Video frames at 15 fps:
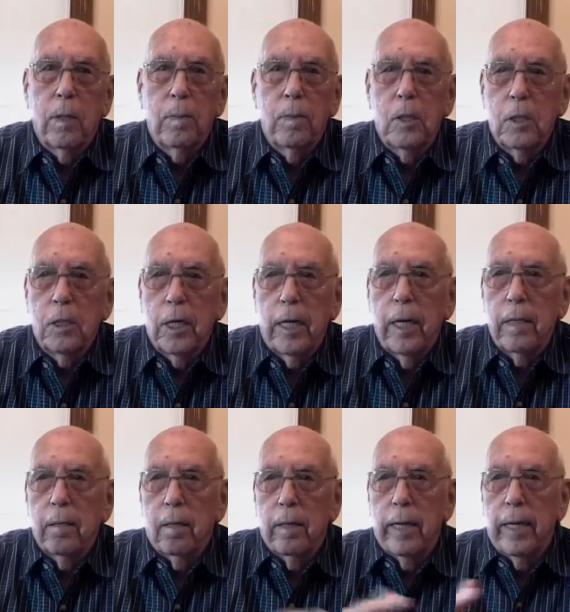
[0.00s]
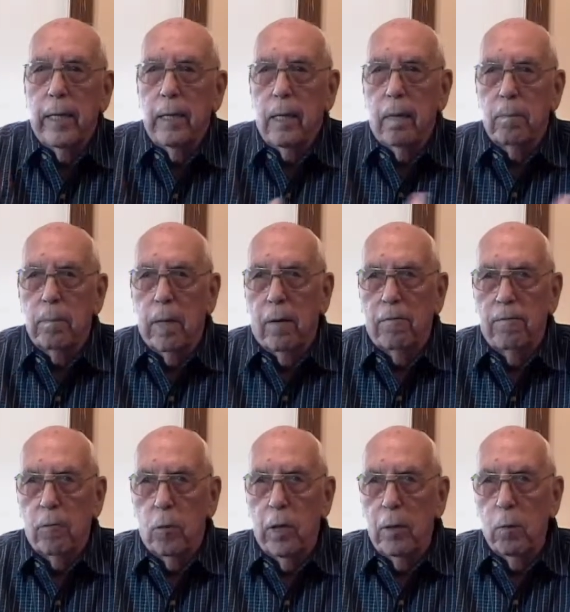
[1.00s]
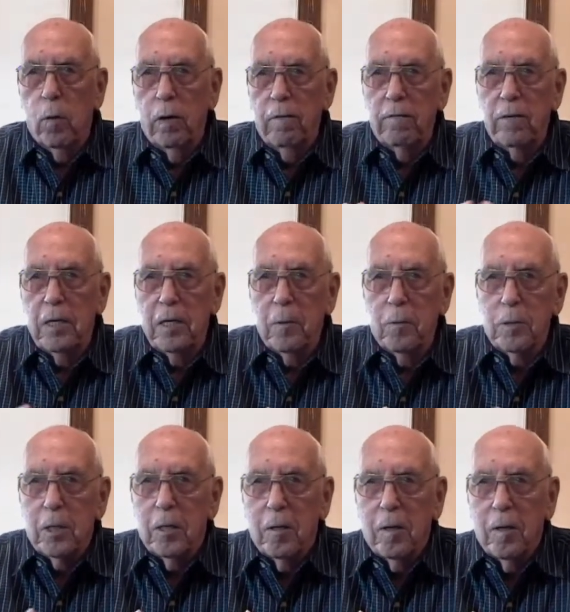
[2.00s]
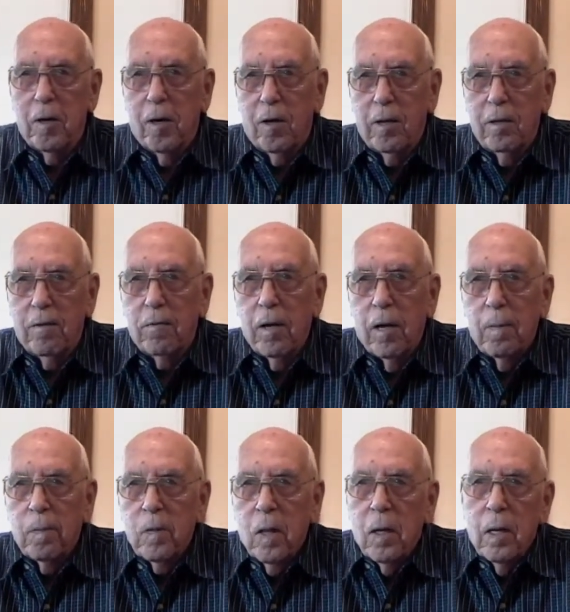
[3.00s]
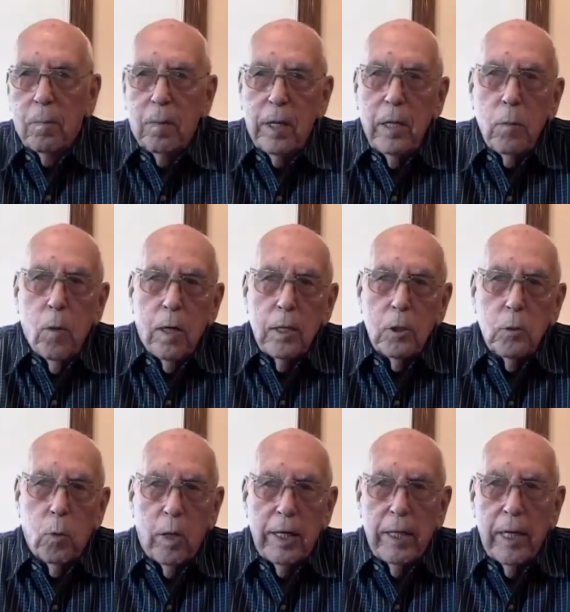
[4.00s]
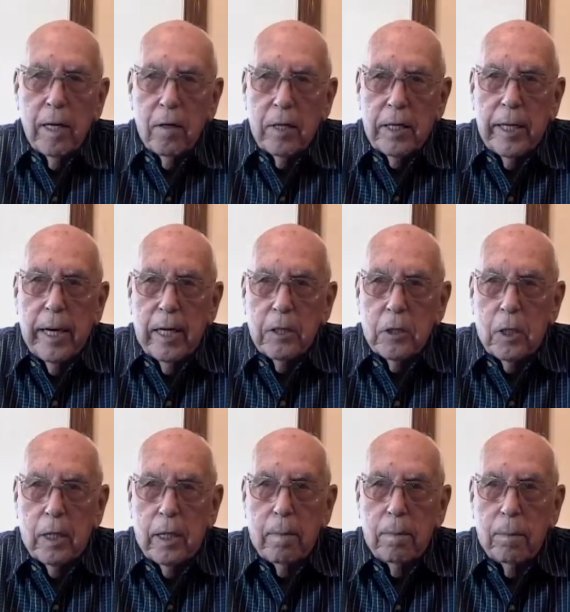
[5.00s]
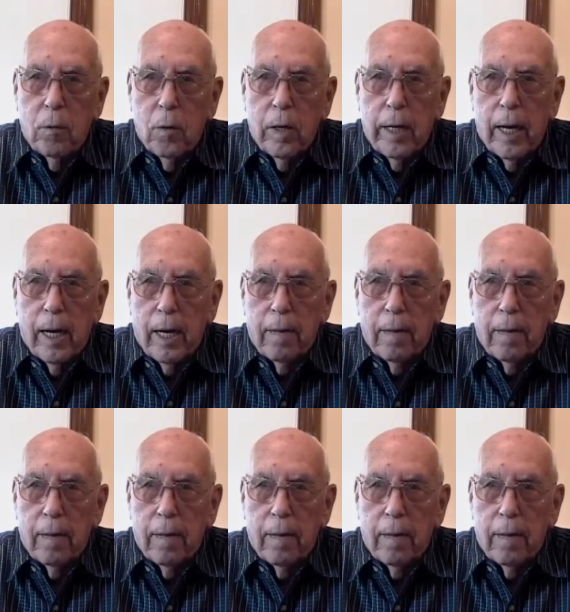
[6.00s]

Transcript: them together, it ended up about 41 feet. It was a little longer. But he wanted 20-gallon of gasoline poured on